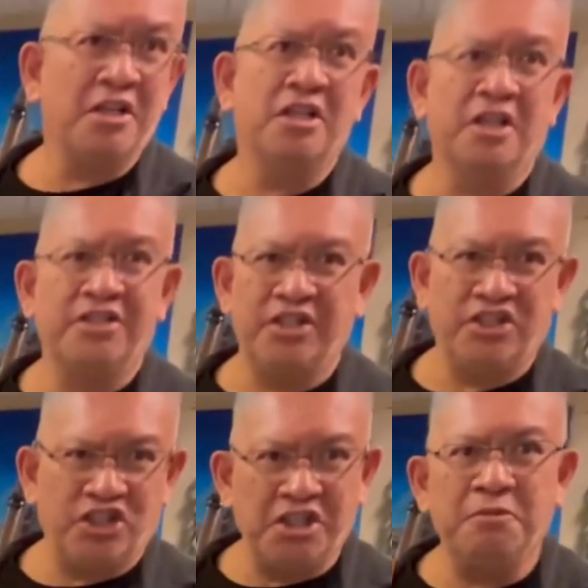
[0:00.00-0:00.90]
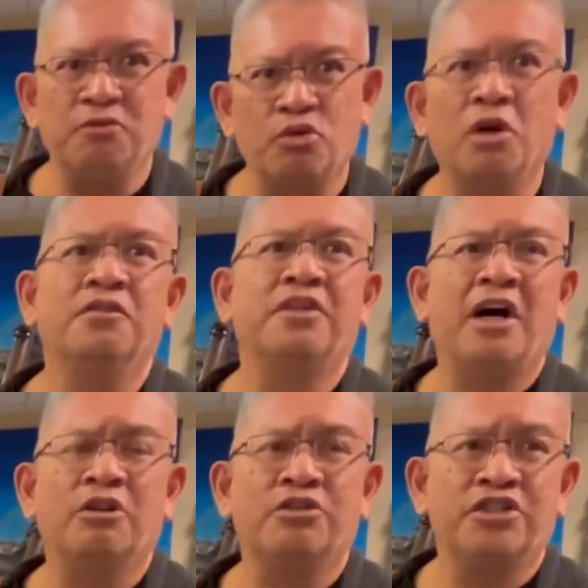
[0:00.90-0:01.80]
guns, these cheap
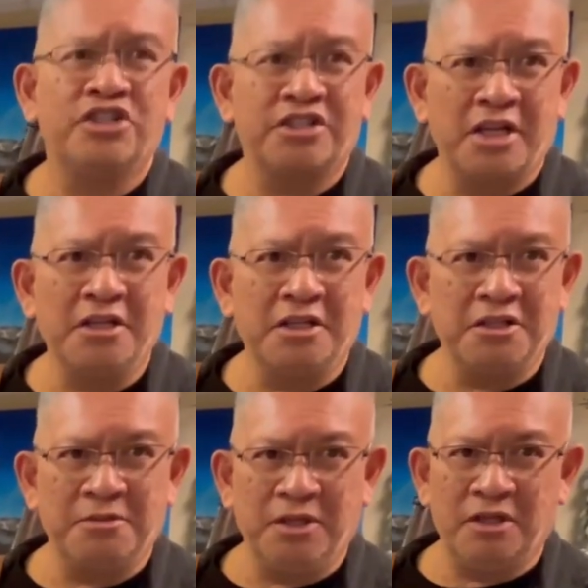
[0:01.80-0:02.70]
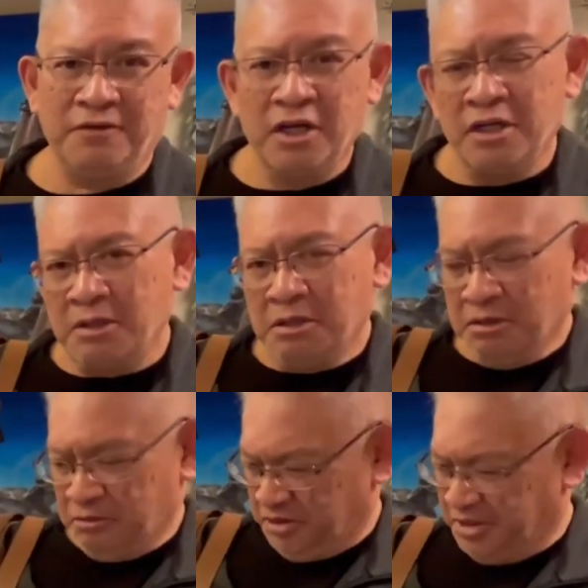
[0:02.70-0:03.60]
$12 Sten guns made of
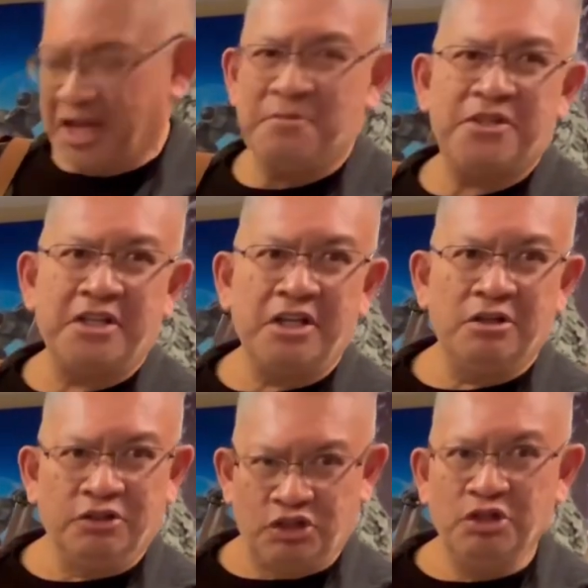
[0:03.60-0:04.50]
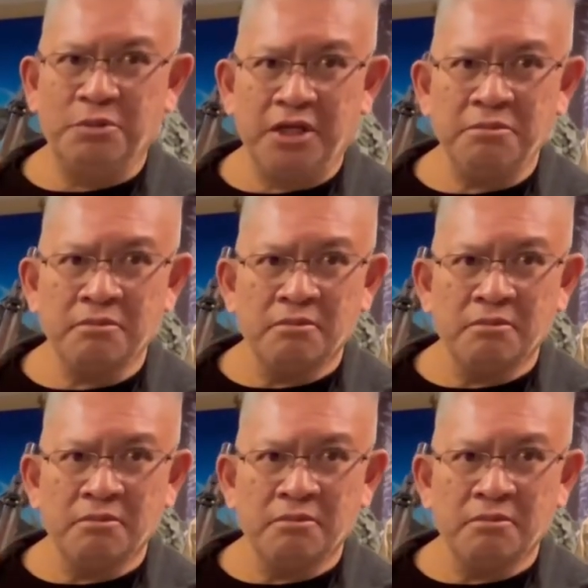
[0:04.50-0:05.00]
stamped steel and tubing,